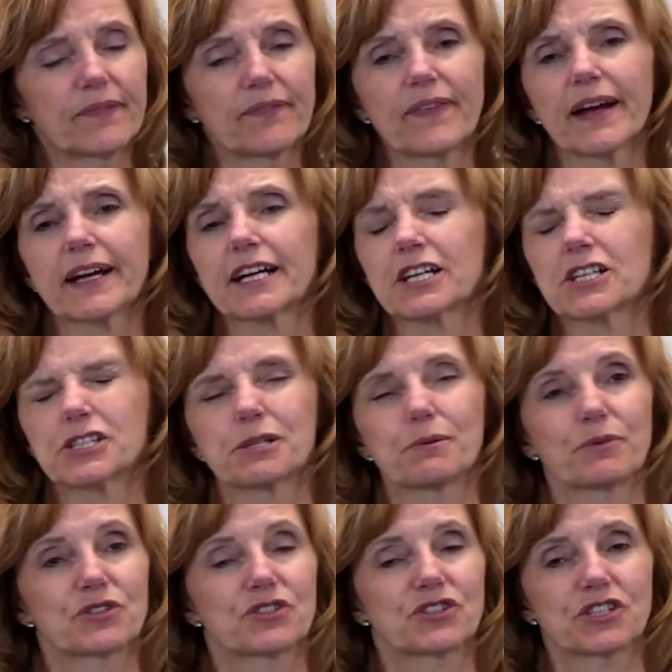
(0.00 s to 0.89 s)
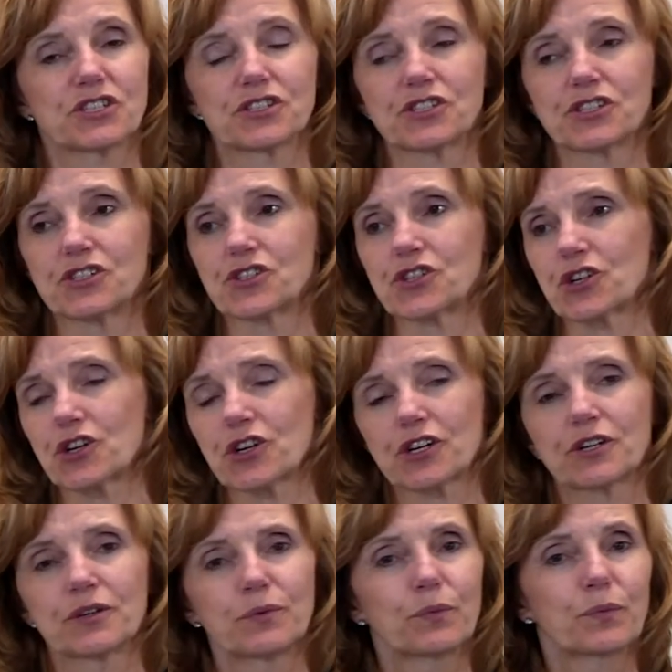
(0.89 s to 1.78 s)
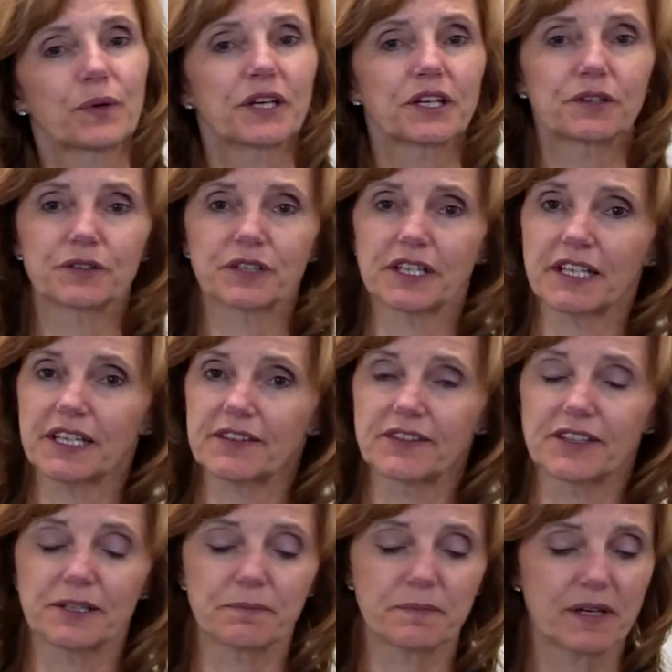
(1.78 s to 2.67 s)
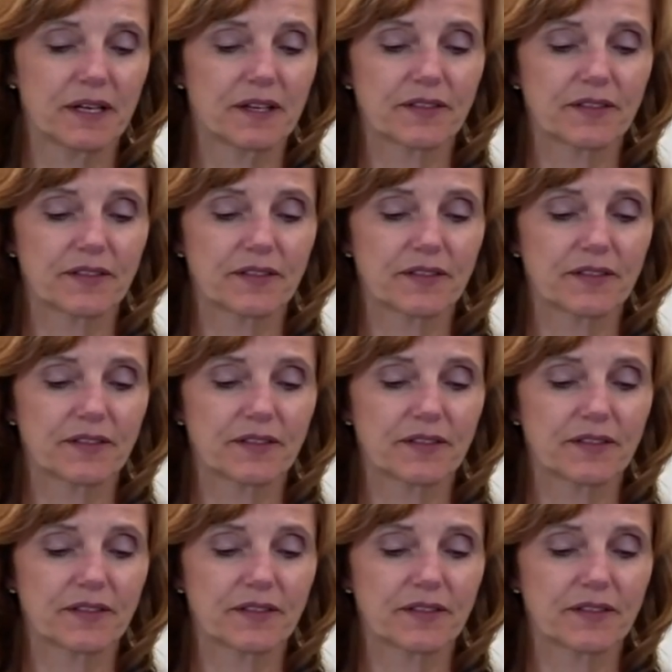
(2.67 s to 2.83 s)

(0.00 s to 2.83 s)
that customer is just a jerk. We don't need them.